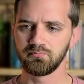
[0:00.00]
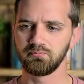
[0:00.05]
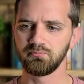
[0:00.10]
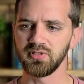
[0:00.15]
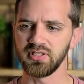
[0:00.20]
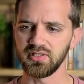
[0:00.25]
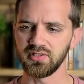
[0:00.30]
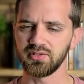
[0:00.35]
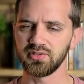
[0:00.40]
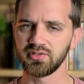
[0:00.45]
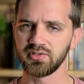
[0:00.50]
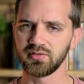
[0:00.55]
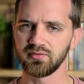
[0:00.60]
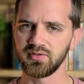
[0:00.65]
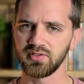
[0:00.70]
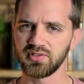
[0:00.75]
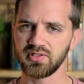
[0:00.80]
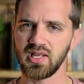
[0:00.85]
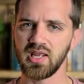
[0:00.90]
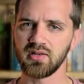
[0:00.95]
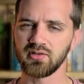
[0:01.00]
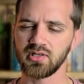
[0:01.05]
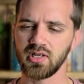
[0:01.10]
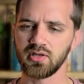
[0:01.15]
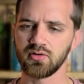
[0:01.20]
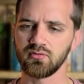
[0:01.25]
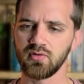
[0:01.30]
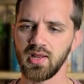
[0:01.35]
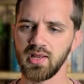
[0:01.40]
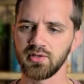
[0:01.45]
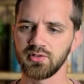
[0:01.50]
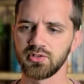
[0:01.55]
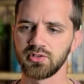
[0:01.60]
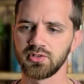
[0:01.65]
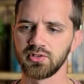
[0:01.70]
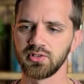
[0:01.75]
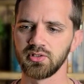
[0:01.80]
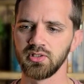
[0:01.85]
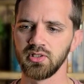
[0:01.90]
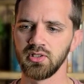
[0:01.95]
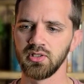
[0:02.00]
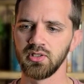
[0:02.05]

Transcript: beast, this Antichrist,